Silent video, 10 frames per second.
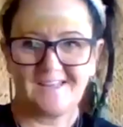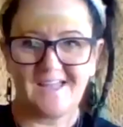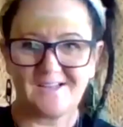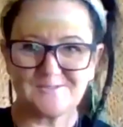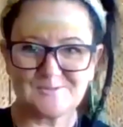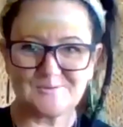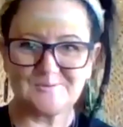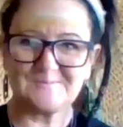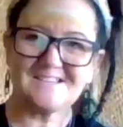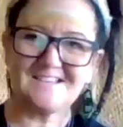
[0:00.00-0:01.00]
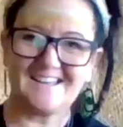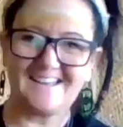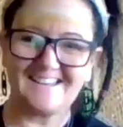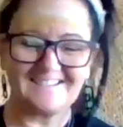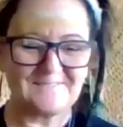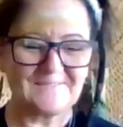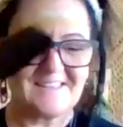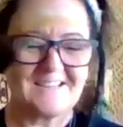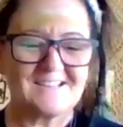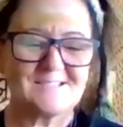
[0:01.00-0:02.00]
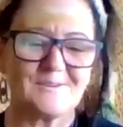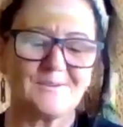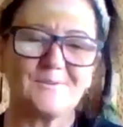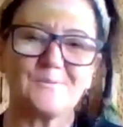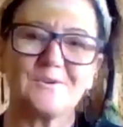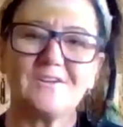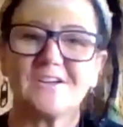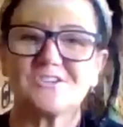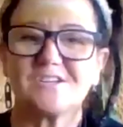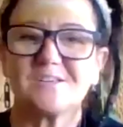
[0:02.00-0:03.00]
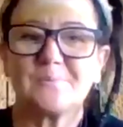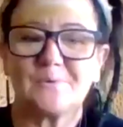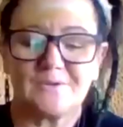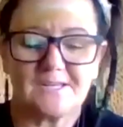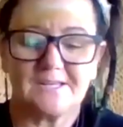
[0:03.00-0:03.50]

our Zoom today. So what I've actually burnt